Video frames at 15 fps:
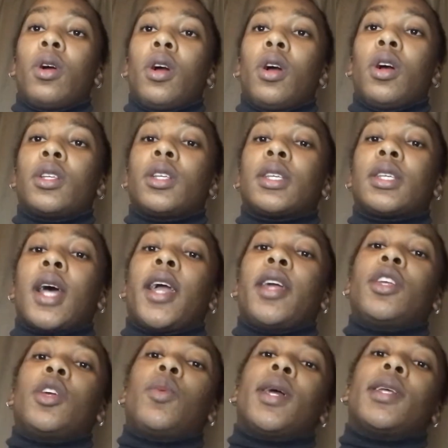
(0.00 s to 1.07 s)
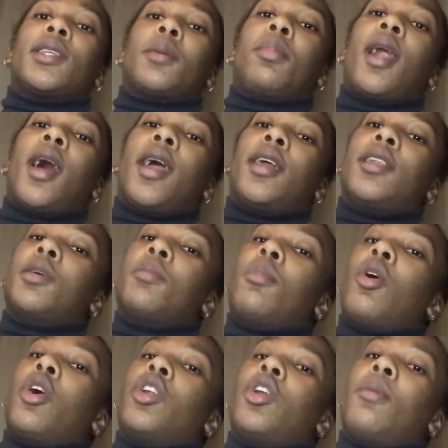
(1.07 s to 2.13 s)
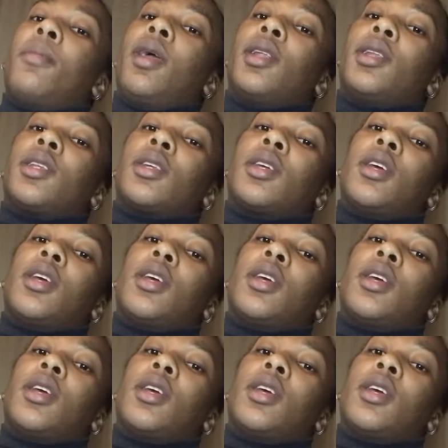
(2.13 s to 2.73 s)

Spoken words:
a society where supply and demand are met,